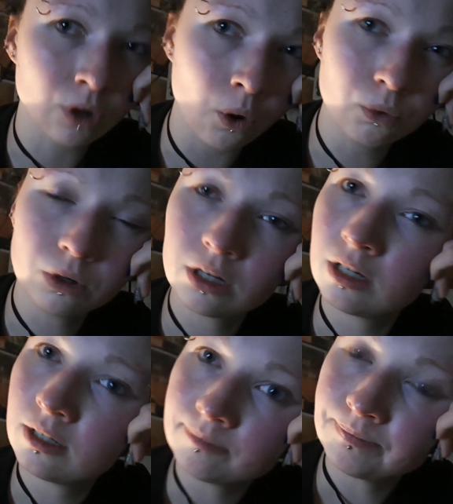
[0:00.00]
go.
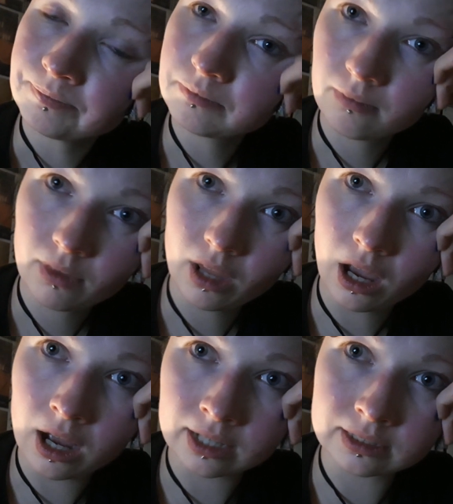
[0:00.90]

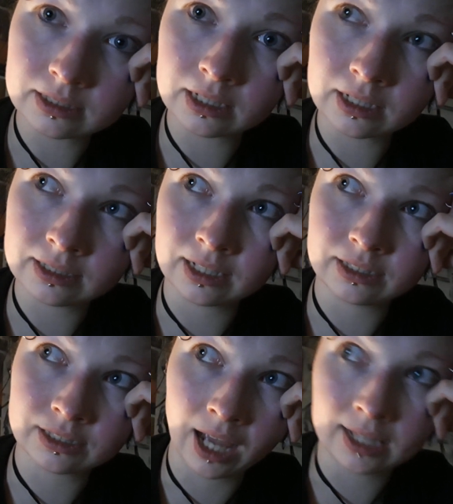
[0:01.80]
And that
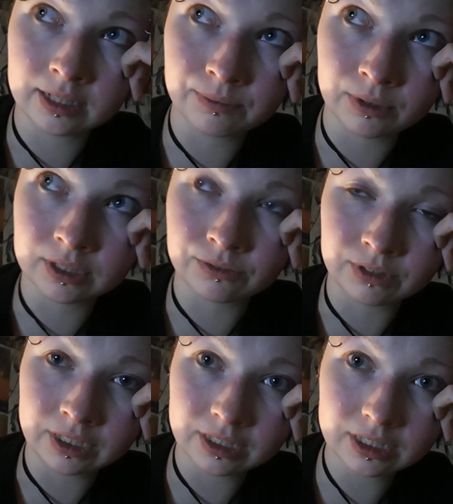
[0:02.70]
is kind of one of the
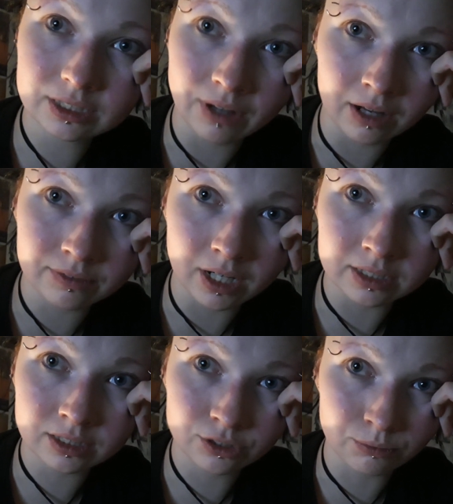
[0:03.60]
reasons why I've
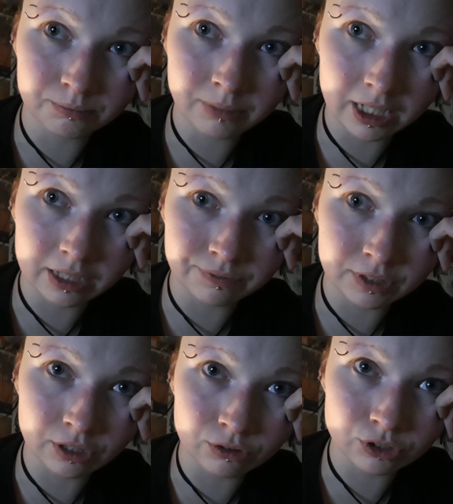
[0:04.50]
kind of stopped making
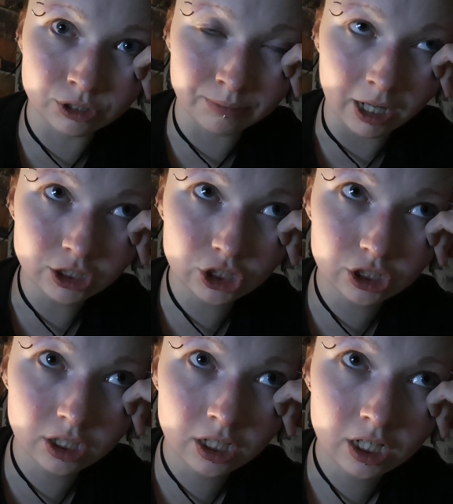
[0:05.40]
videos as much.